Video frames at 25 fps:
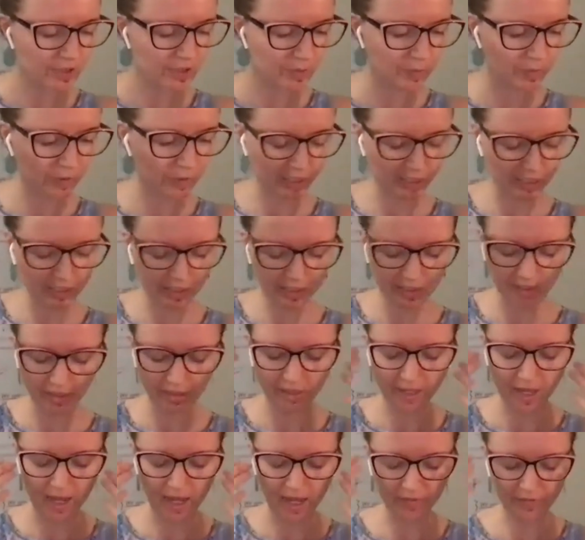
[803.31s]
which is
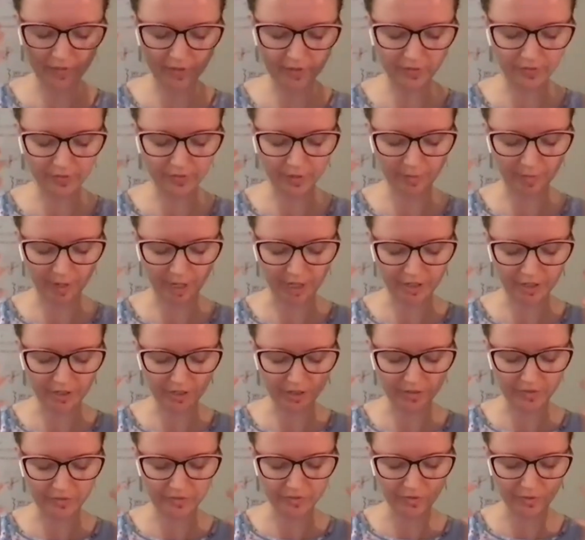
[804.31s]
bringing in a lot of
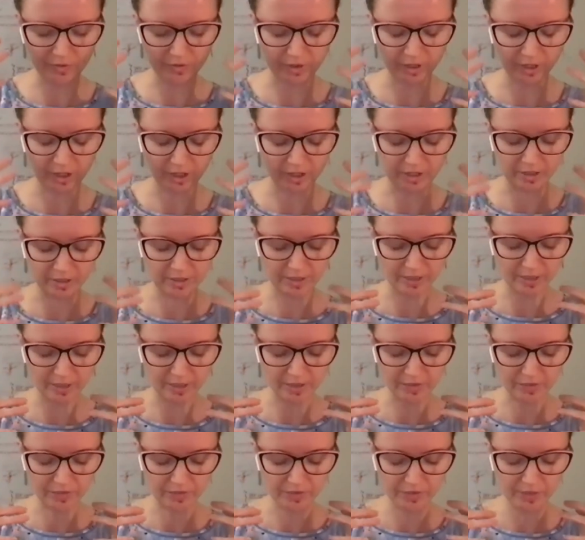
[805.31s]
information for
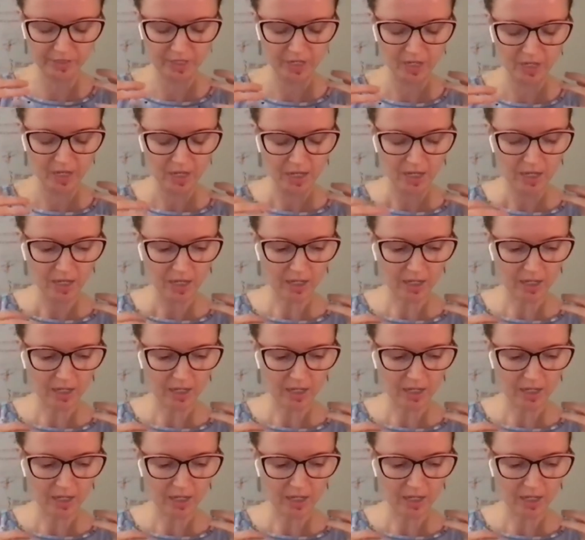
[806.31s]
ourselves